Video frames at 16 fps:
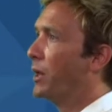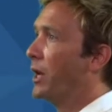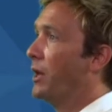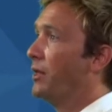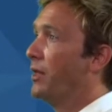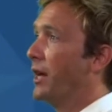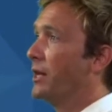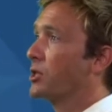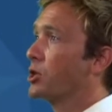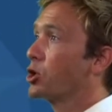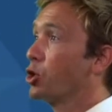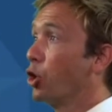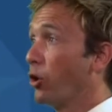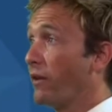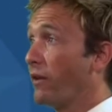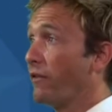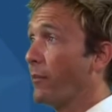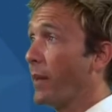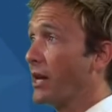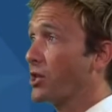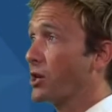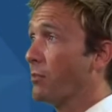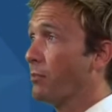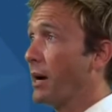They store
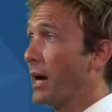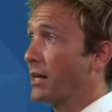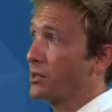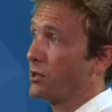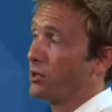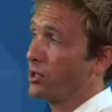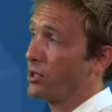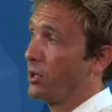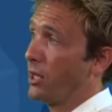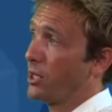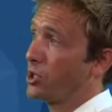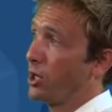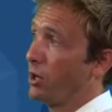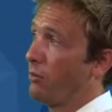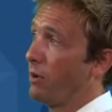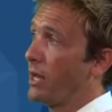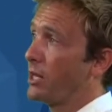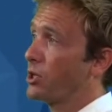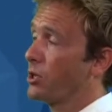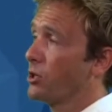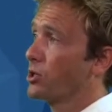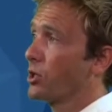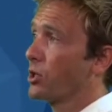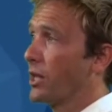information and pass it on to the next
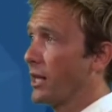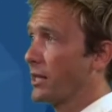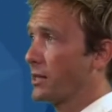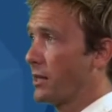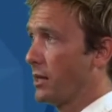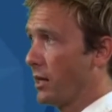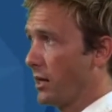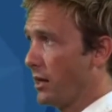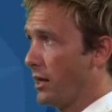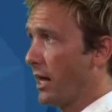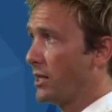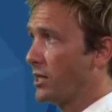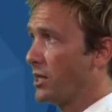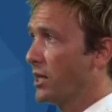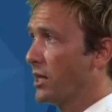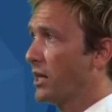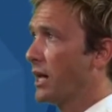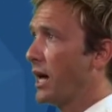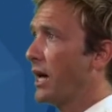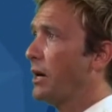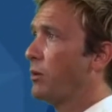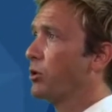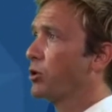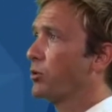generation, so that's that
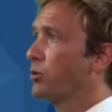DNA which we